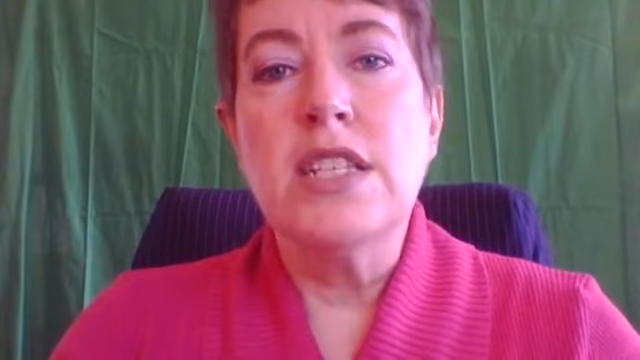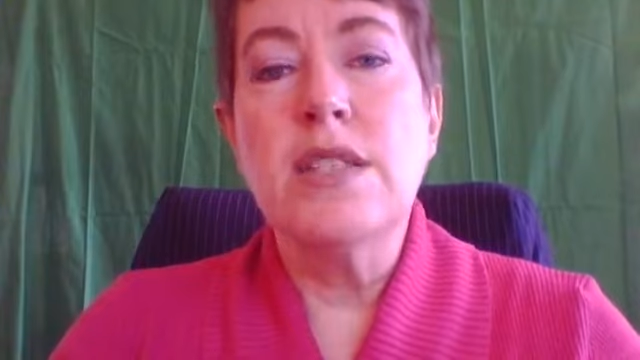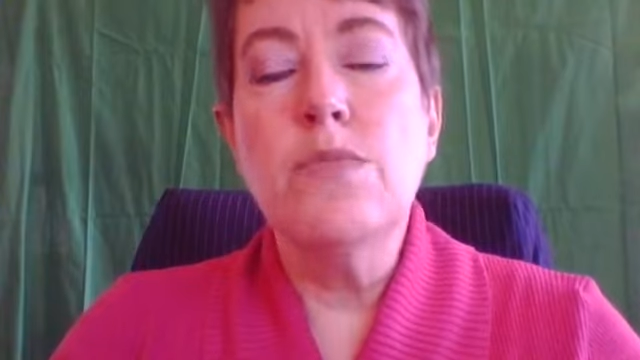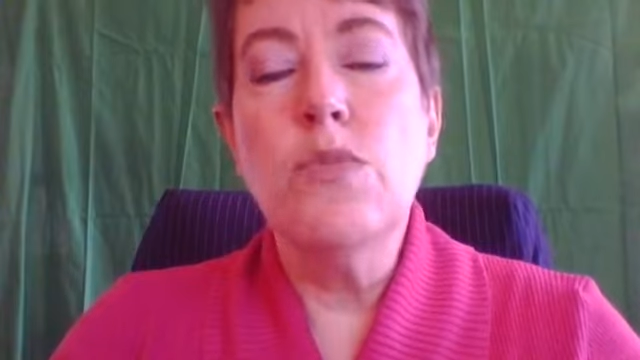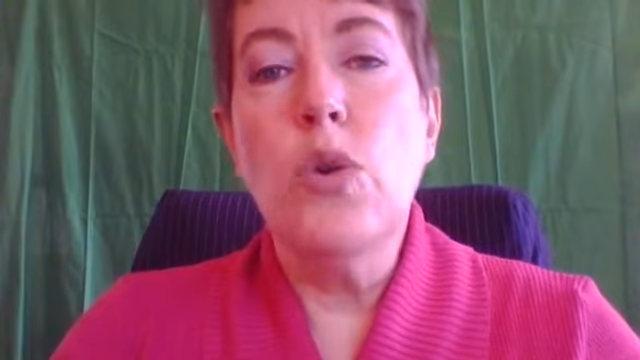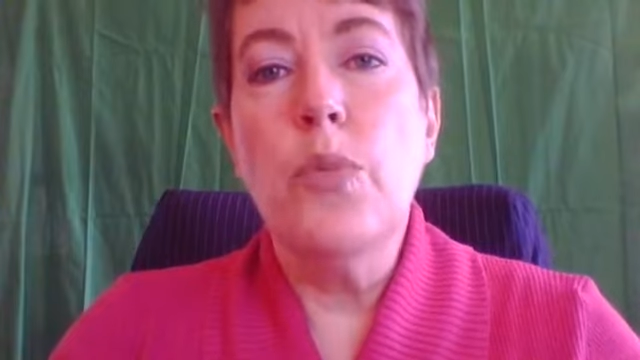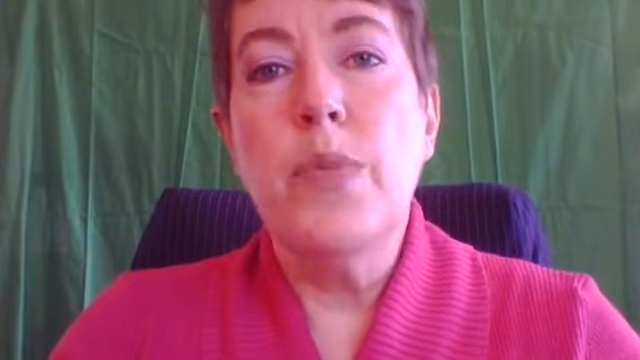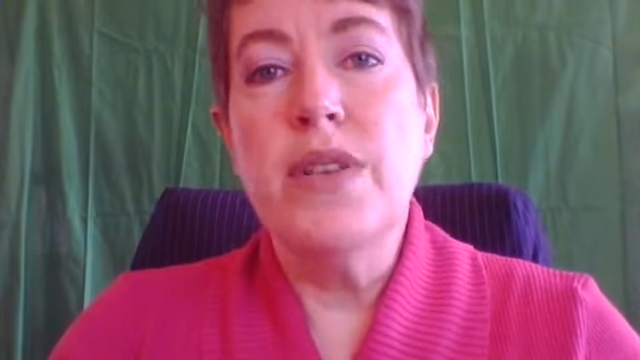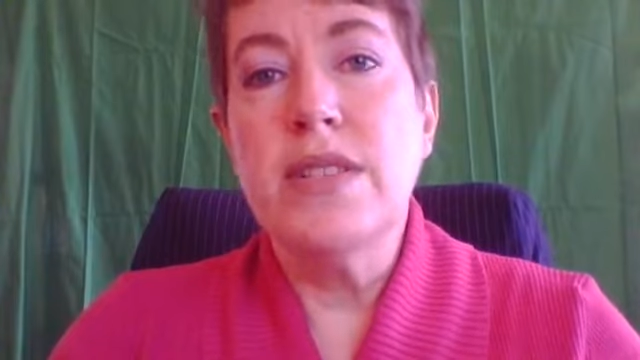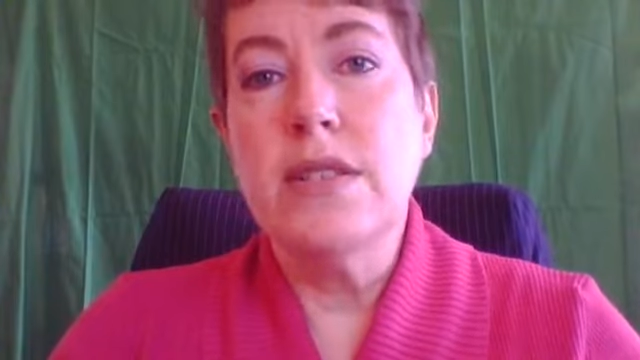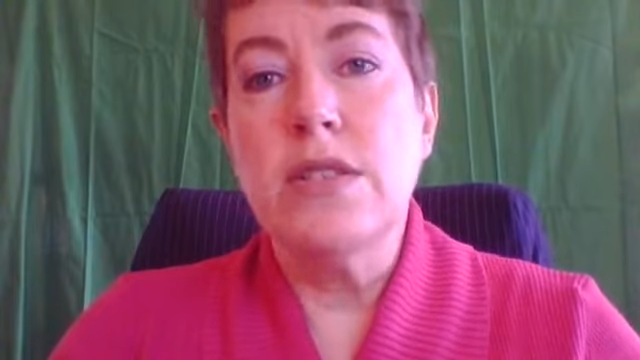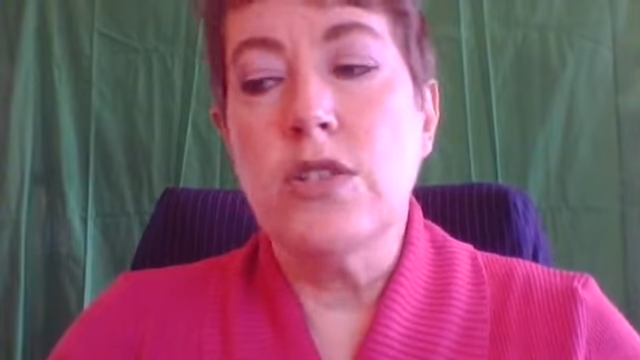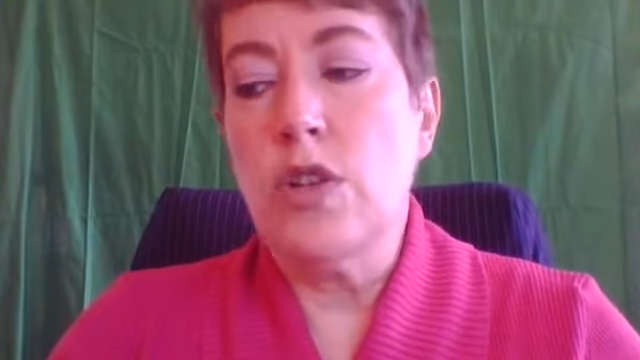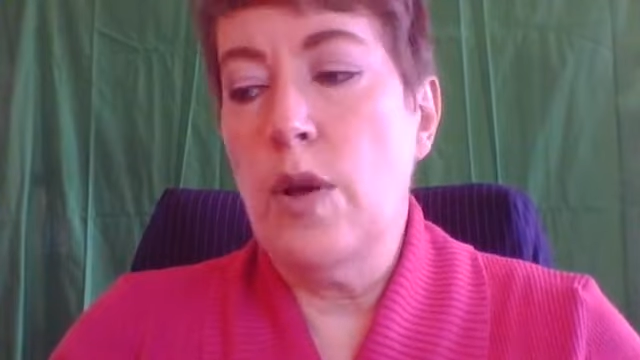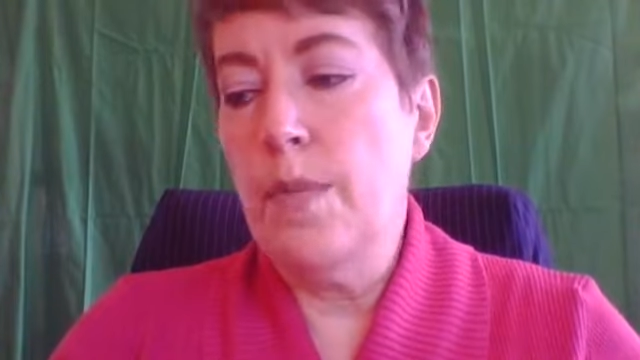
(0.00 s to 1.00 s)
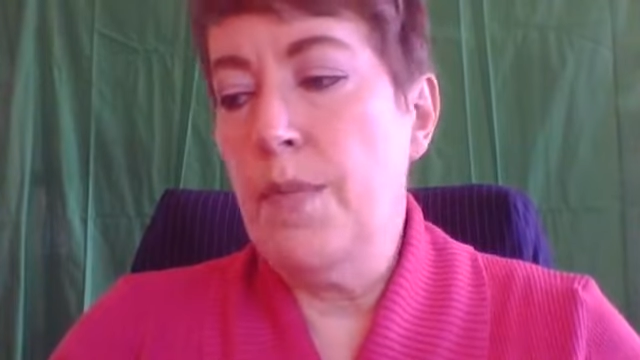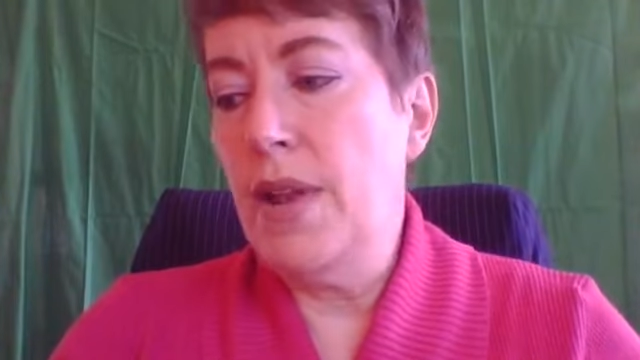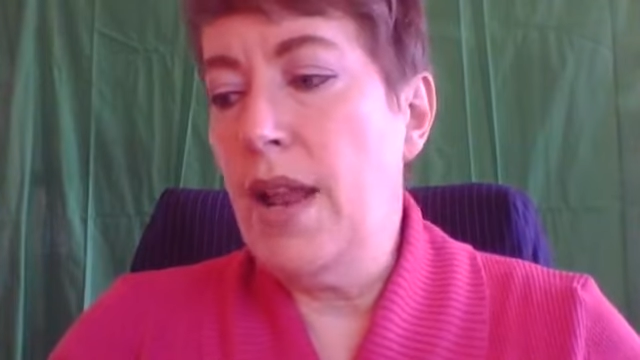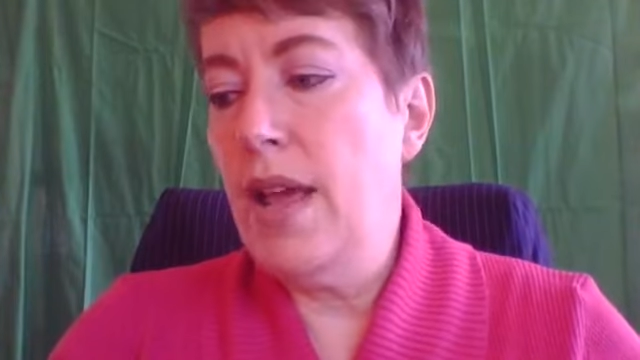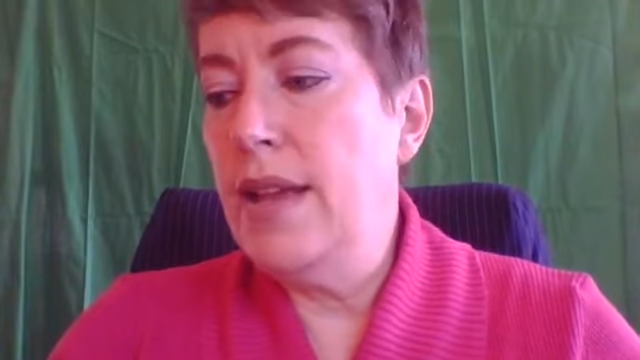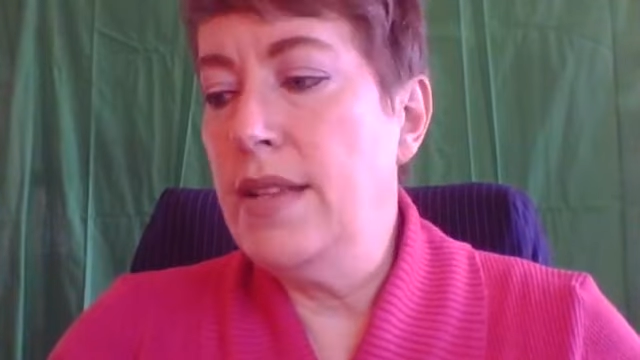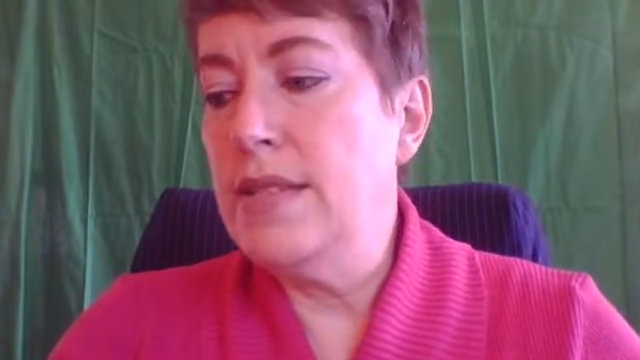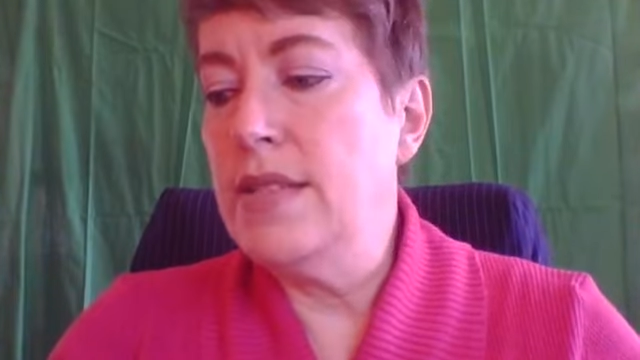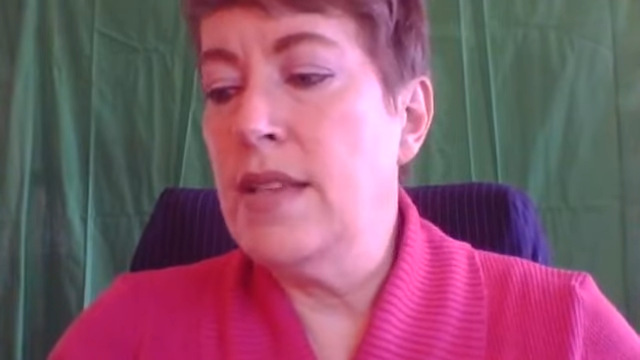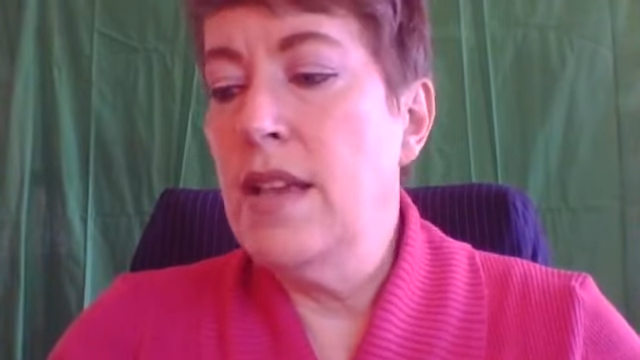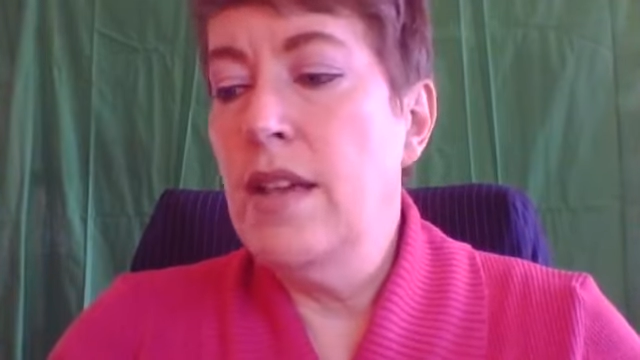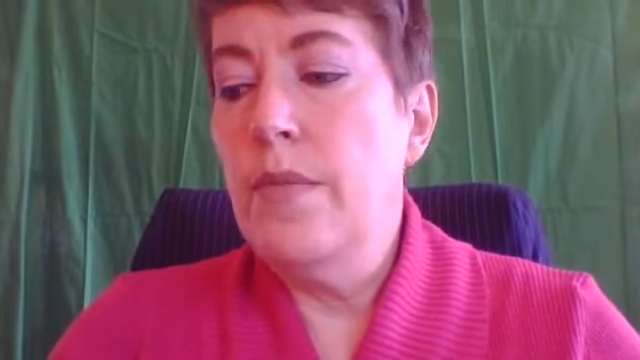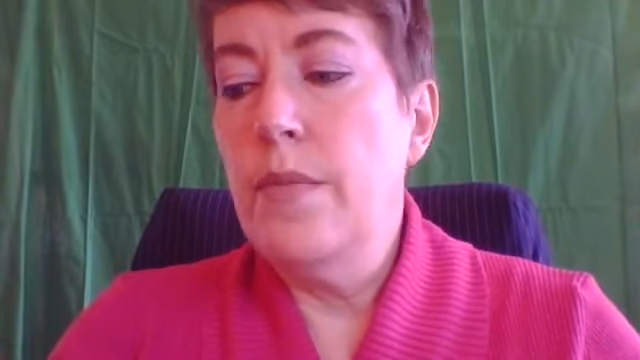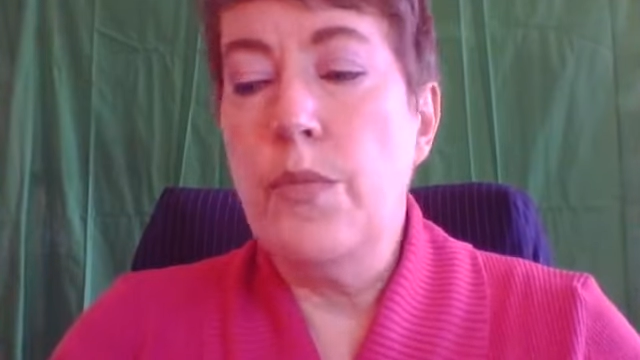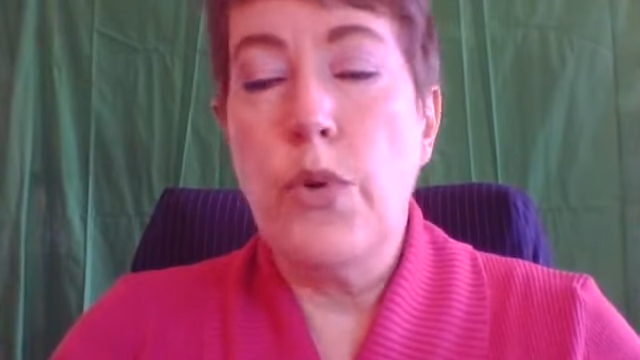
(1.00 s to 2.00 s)
small business compliance
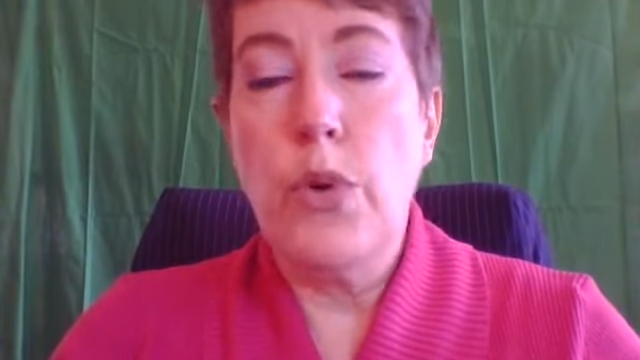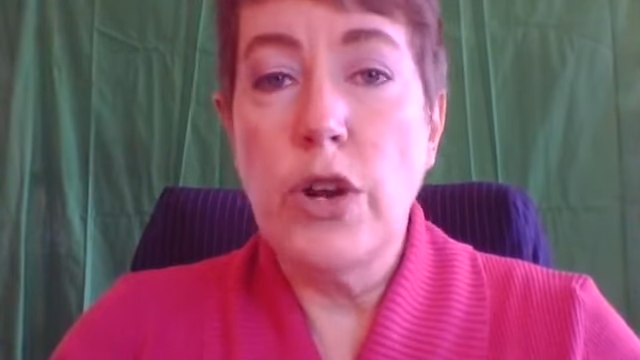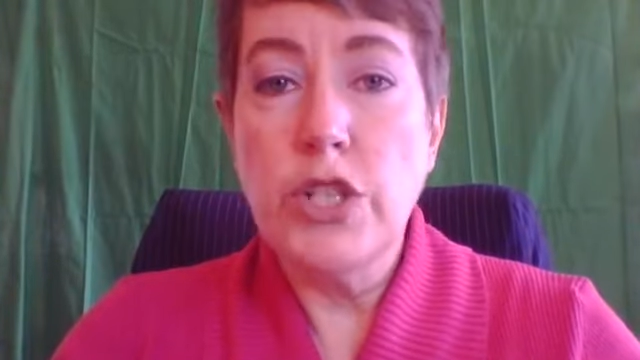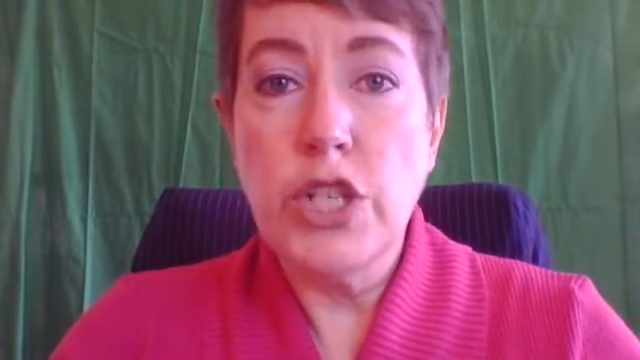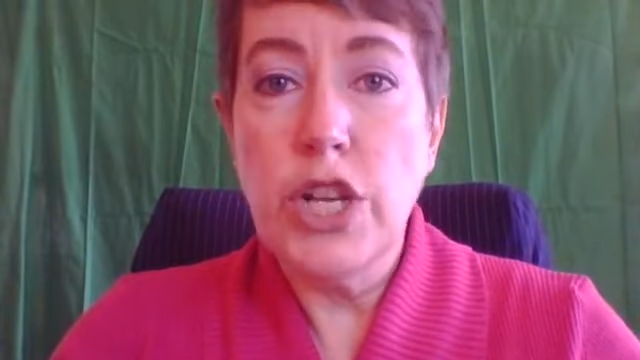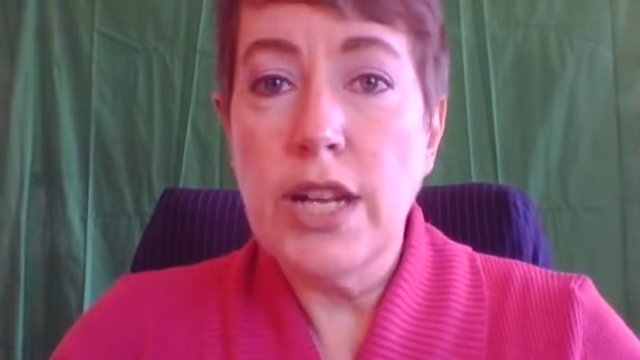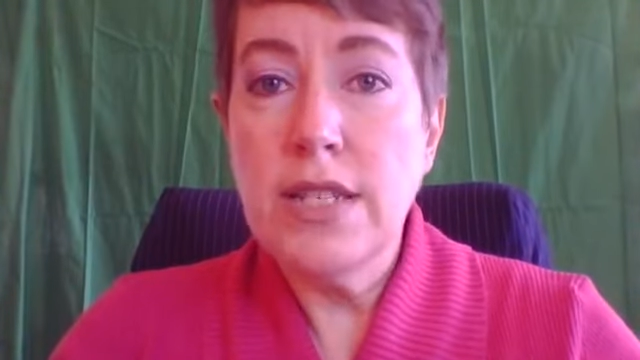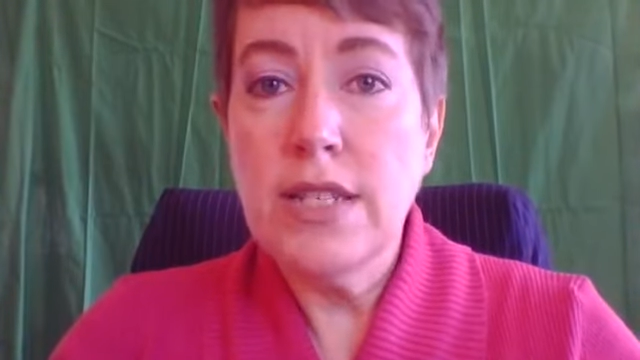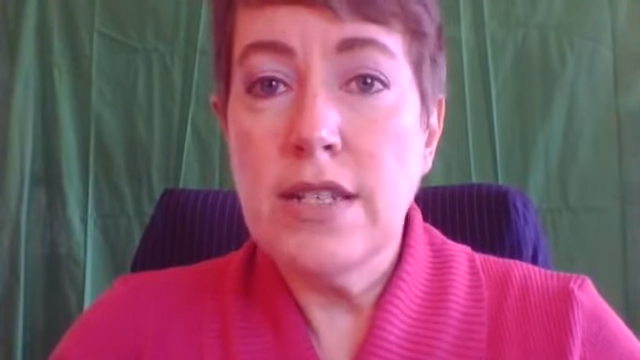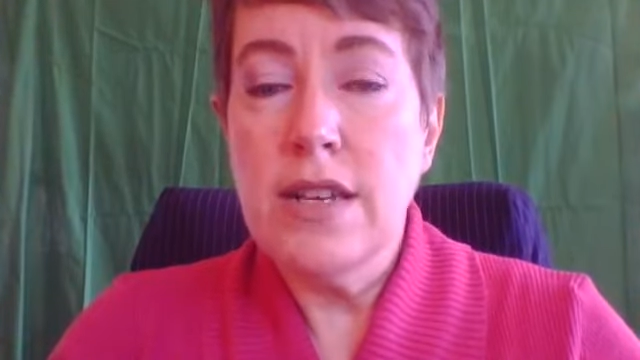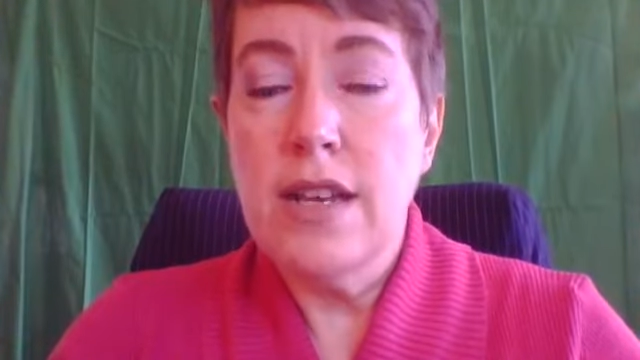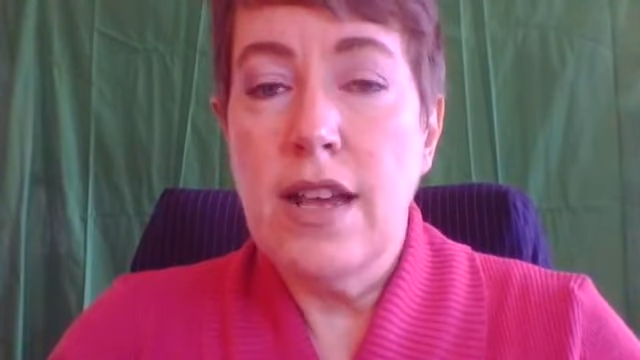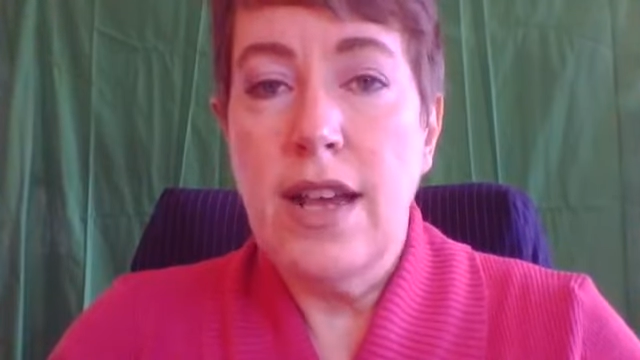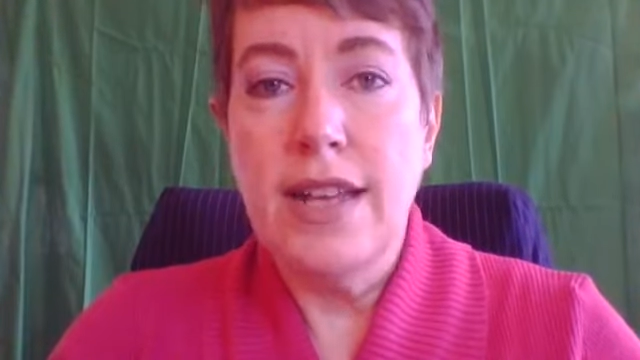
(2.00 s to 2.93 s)
project.